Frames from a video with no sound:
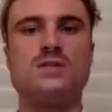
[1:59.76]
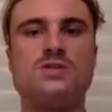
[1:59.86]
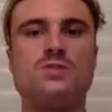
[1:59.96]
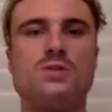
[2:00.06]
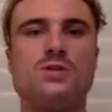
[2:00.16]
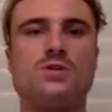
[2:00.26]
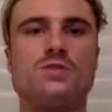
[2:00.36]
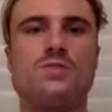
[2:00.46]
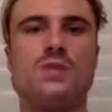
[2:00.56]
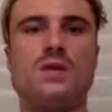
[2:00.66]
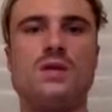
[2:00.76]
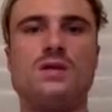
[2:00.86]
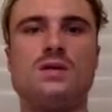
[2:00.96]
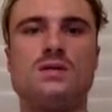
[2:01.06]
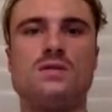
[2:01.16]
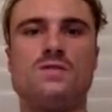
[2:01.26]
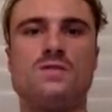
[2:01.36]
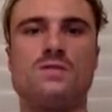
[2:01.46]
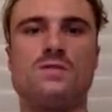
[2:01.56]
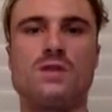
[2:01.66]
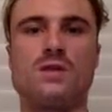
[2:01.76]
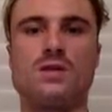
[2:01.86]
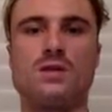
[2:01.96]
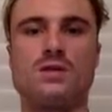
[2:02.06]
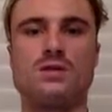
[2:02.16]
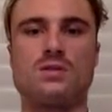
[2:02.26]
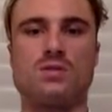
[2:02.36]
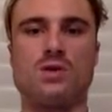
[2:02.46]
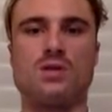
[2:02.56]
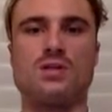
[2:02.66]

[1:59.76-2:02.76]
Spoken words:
Distribution of beer is the fifth link in the supply